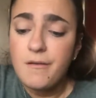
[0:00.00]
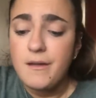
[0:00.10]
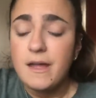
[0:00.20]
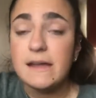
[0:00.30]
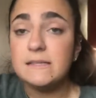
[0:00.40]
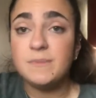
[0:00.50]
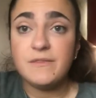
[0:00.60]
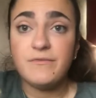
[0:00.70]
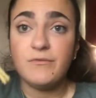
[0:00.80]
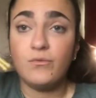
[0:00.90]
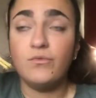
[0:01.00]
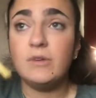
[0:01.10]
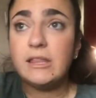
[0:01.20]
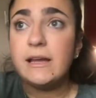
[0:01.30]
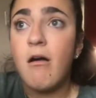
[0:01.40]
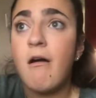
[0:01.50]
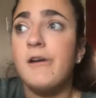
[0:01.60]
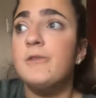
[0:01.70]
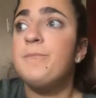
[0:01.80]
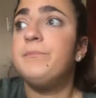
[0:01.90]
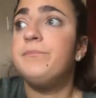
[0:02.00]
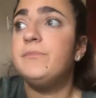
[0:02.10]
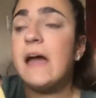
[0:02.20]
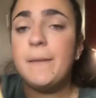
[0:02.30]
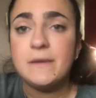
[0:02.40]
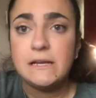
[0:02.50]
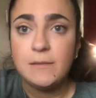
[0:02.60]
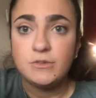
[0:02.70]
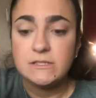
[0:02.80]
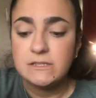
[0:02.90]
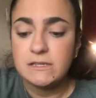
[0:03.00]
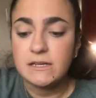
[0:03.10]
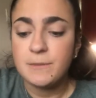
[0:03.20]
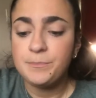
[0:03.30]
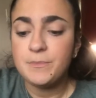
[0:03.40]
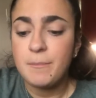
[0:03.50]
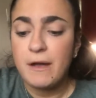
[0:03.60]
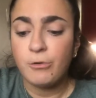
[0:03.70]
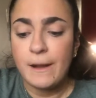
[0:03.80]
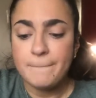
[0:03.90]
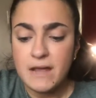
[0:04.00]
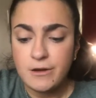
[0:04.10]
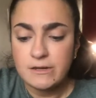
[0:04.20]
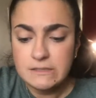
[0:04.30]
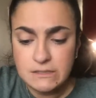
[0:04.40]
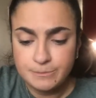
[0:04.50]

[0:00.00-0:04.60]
It has been really hard not being able to see my grandparents.